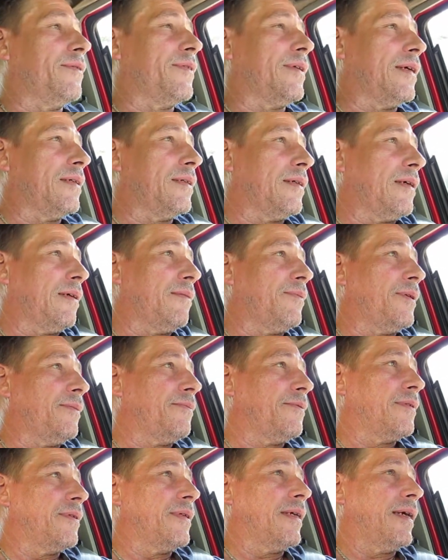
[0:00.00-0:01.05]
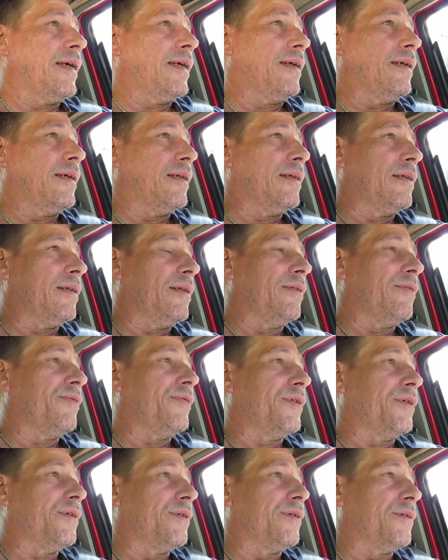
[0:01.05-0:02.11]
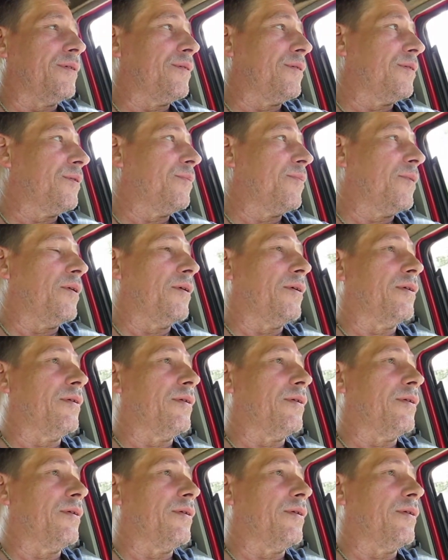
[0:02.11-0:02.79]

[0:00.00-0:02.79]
that's how people are taking it. If you're a small